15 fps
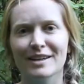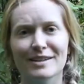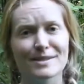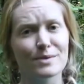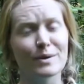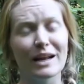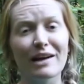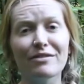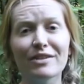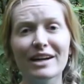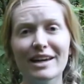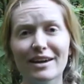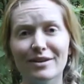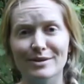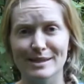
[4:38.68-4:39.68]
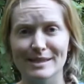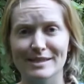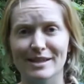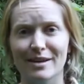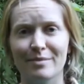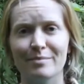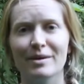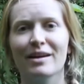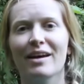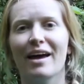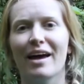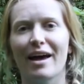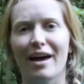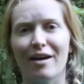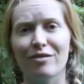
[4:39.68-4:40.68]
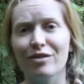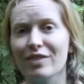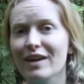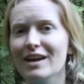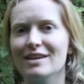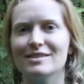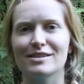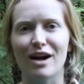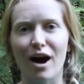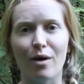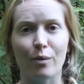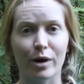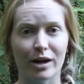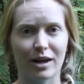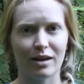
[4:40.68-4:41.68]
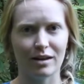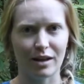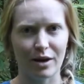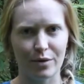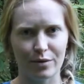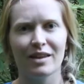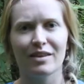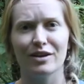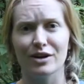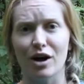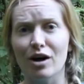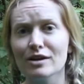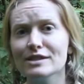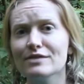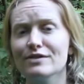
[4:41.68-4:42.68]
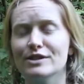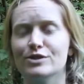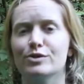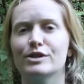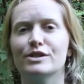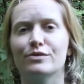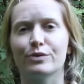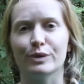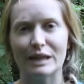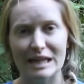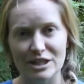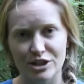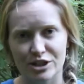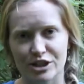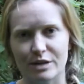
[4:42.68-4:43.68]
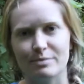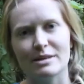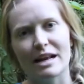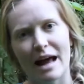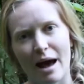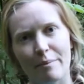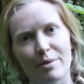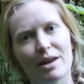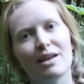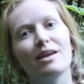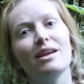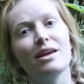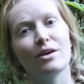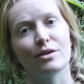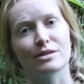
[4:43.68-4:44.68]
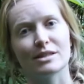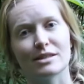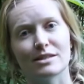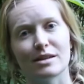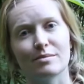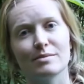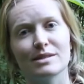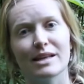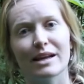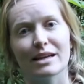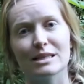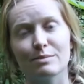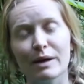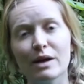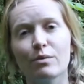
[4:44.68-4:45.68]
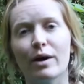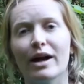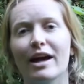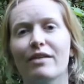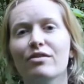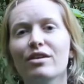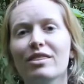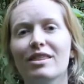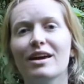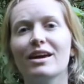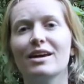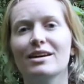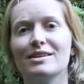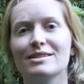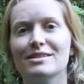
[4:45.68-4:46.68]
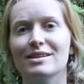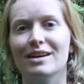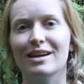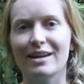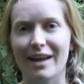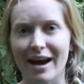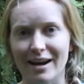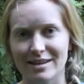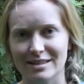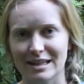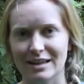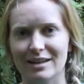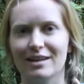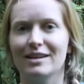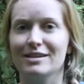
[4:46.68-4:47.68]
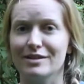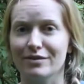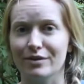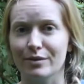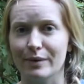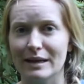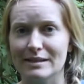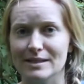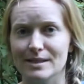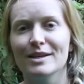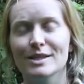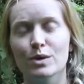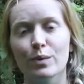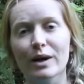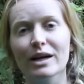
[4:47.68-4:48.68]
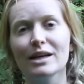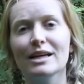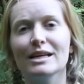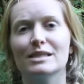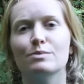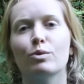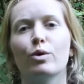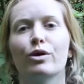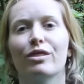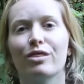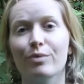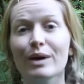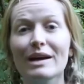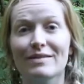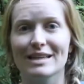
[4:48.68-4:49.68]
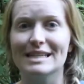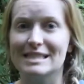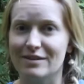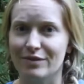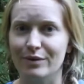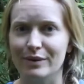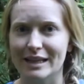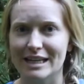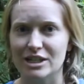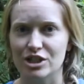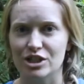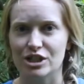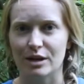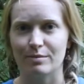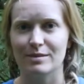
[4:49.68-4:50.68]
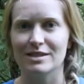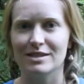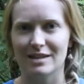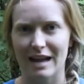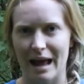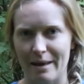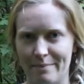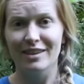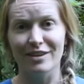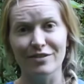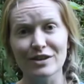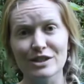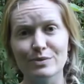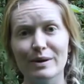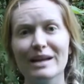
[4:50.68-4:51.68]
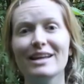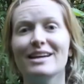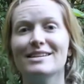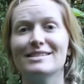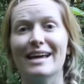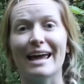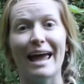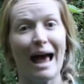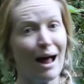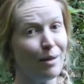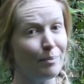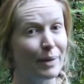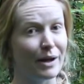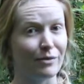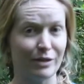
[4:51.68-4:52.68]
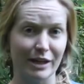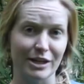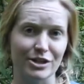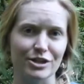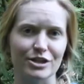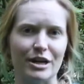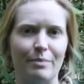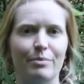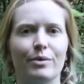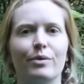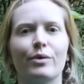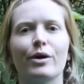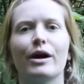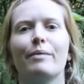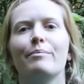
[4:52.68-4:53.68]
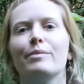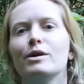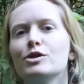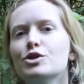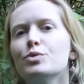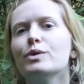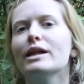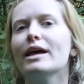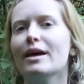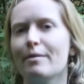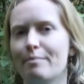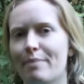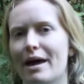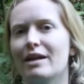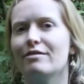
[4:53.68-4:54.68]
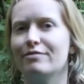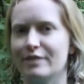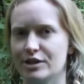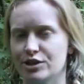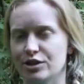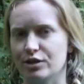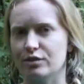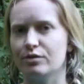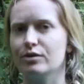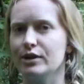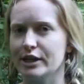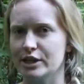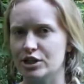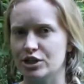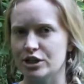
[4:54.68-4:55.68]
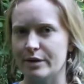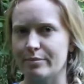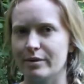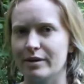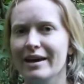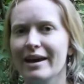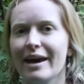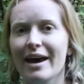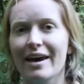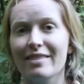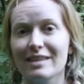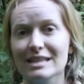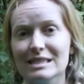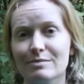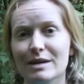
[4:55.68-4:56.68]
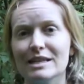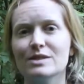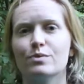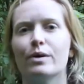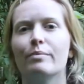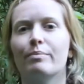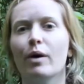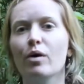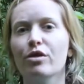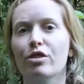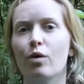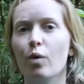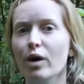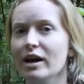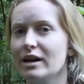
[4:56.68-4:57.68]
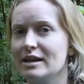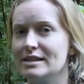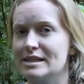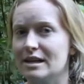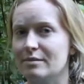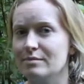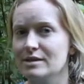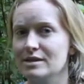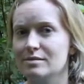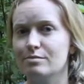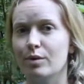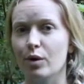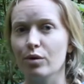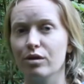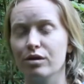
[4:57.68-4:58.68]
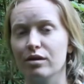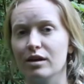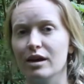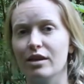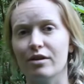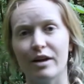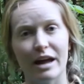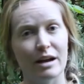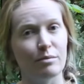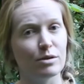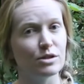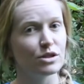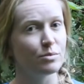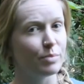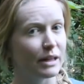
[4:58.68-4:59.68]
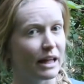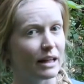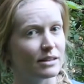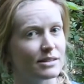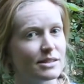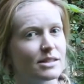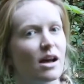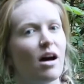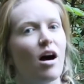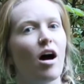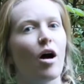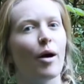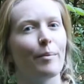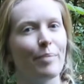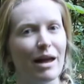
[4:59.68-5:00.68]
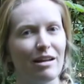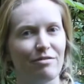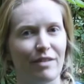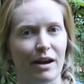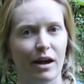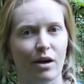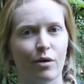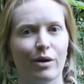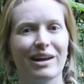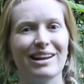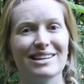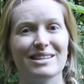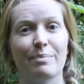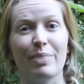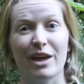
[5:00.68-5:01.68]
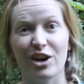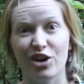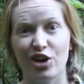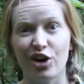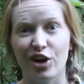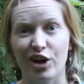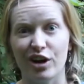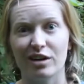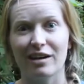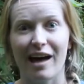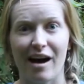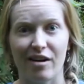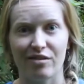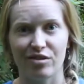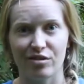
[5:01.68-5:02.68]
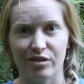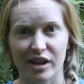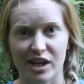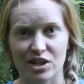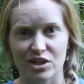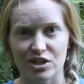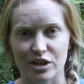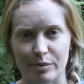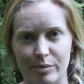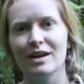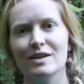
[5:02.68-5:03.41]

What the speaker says: So in every ecosystem, everything is not working alone. There are all different sorts of relationships that happen in ecosystems that explain why everything is connected in different ways. So we're going to explore 3 of these different relationships today. The first one is a helping relationship, or a mutually beneficial relationship. And this means where both organisms, both either animals or plants, are benefiting or getting something good out of the relationship.